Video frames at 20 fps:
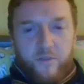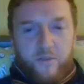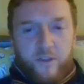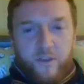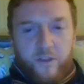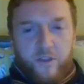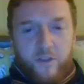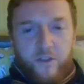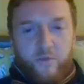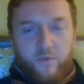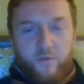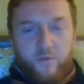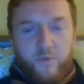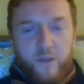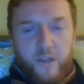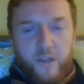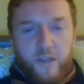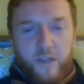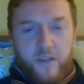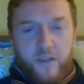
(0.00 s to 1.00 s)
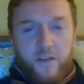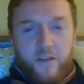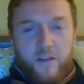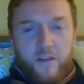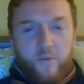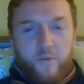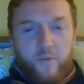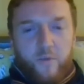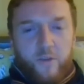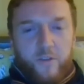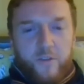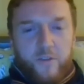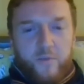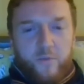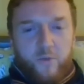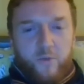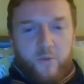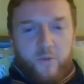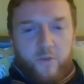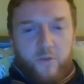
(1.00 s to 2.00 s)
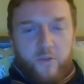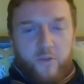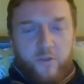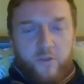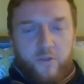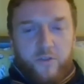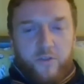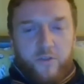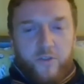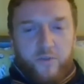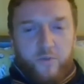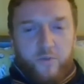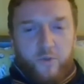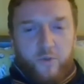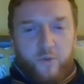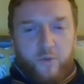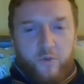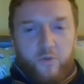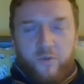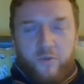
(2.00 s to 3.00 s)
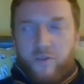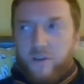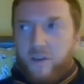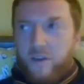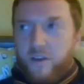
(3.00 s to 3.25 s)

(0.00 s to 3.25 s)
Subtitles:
You will be once more small,